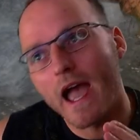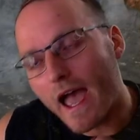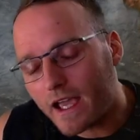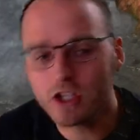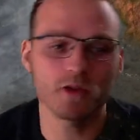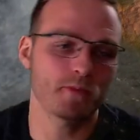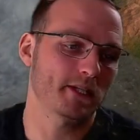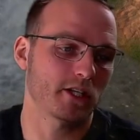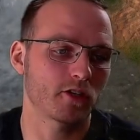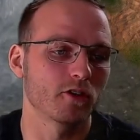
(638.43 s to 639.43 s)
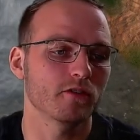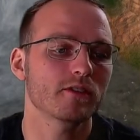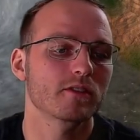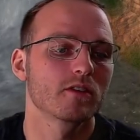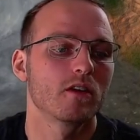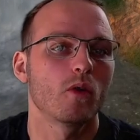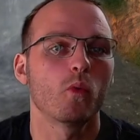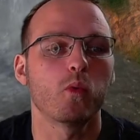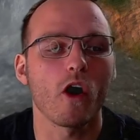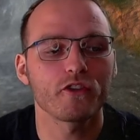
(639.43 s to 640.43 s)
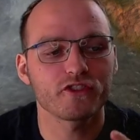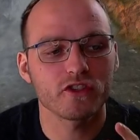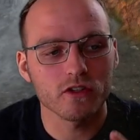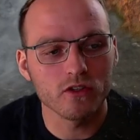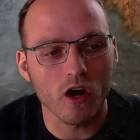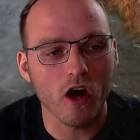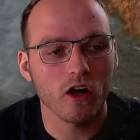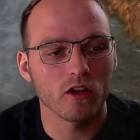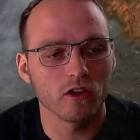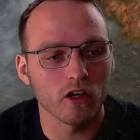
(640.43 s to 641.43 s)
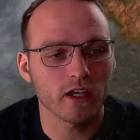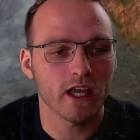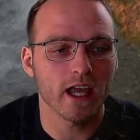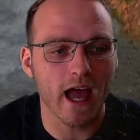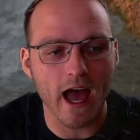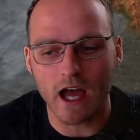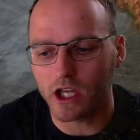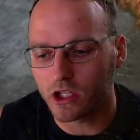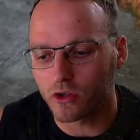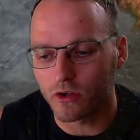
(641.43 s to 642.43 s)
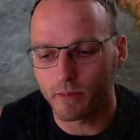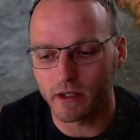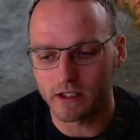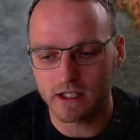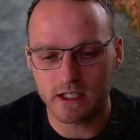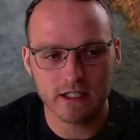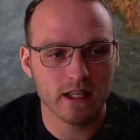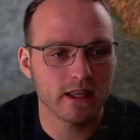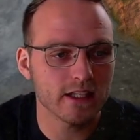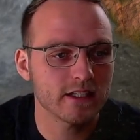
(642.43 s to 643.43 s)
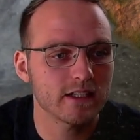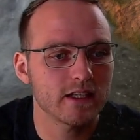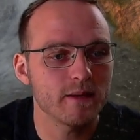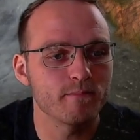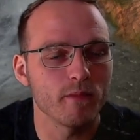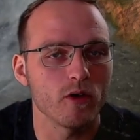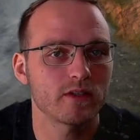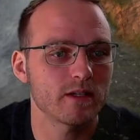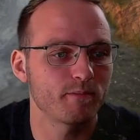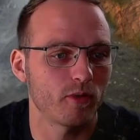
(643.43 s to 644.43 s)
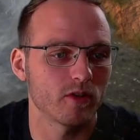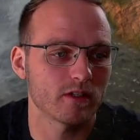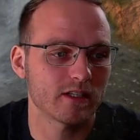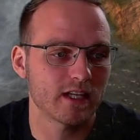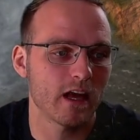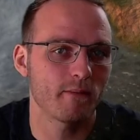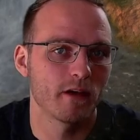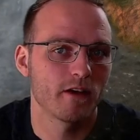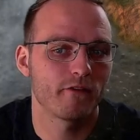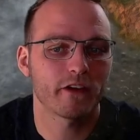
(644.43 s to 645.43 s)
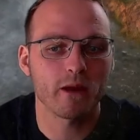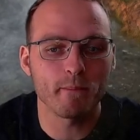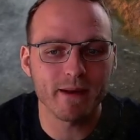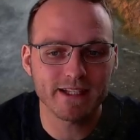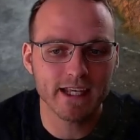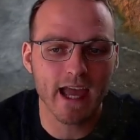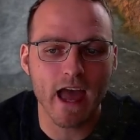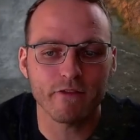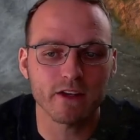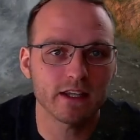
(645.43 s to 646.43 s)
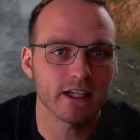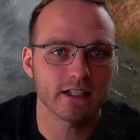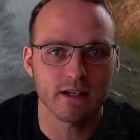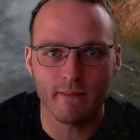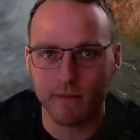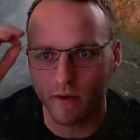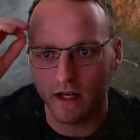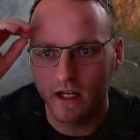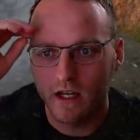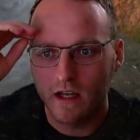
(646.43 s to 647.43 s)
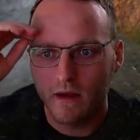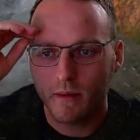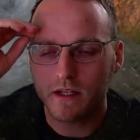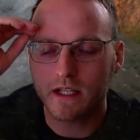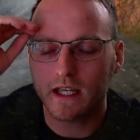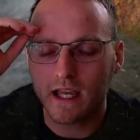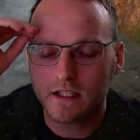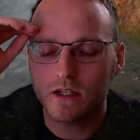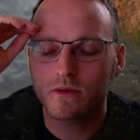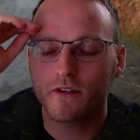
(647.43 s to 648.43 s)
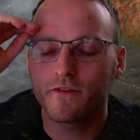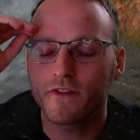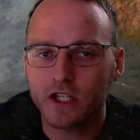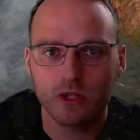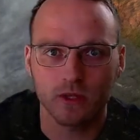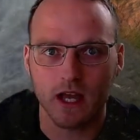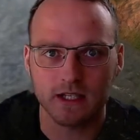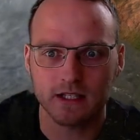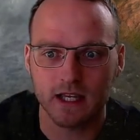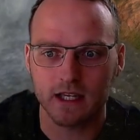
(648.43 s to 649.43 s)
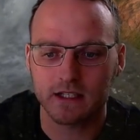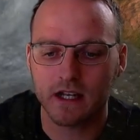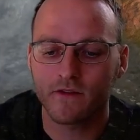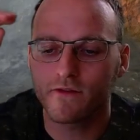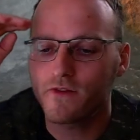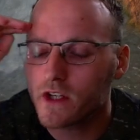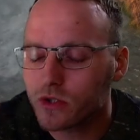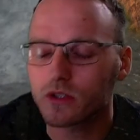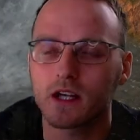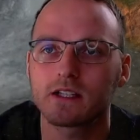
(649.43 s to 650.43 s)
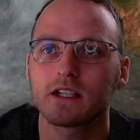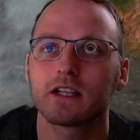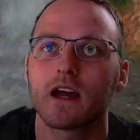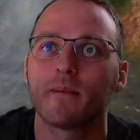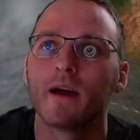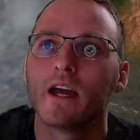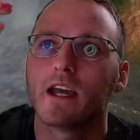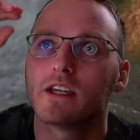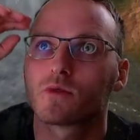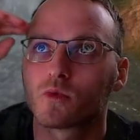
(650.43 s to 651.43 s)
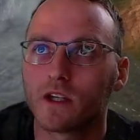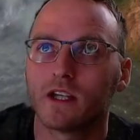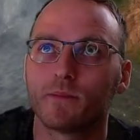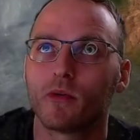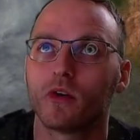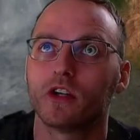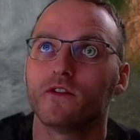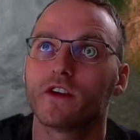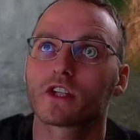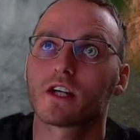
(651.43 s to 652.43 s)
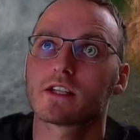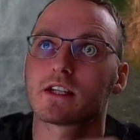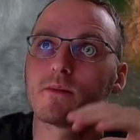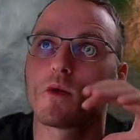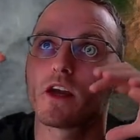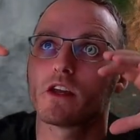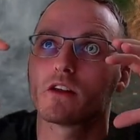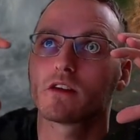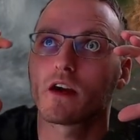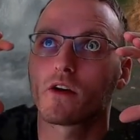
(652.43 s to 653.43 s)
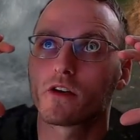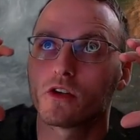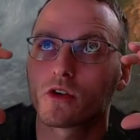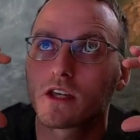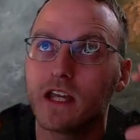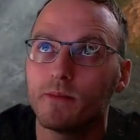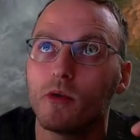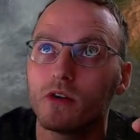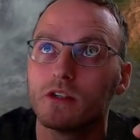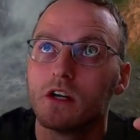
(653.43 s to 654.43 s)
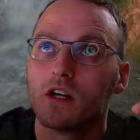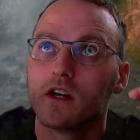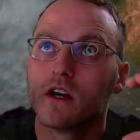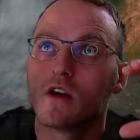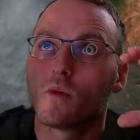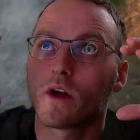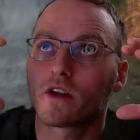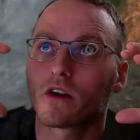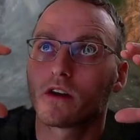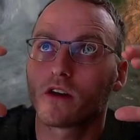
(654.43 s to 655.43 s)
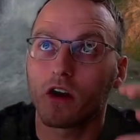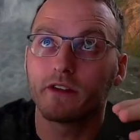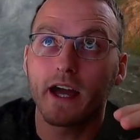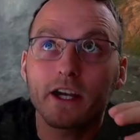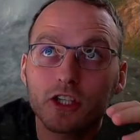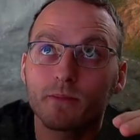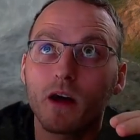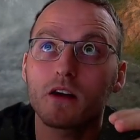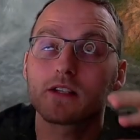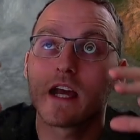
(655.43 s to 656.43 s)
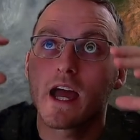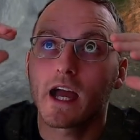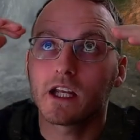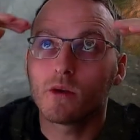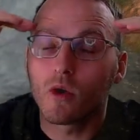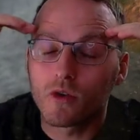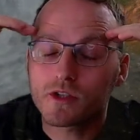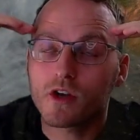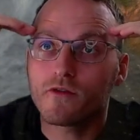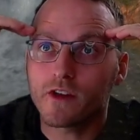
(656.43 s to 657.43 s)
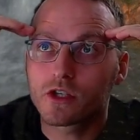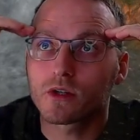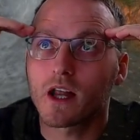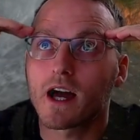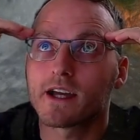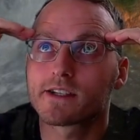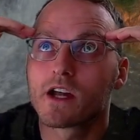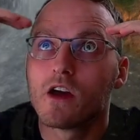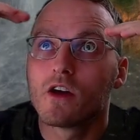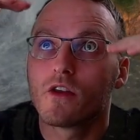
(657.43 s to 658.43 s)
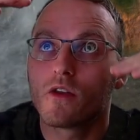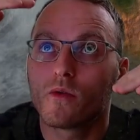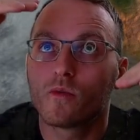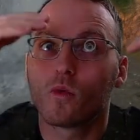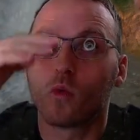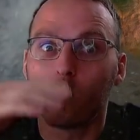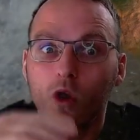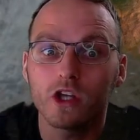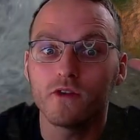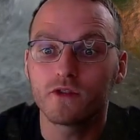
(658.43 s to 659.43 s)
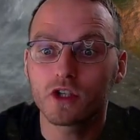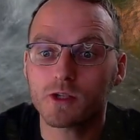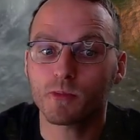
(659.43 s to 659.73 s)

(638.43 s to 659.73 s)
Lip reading: and your positionals whilst not looking at your abilities. This is the most important step for committing everything to memory, because it gets you to visualize things, and visualizing them is really important. You visualize them where they're on your keyboard, where you're on the action bars, and you also visualize what you've just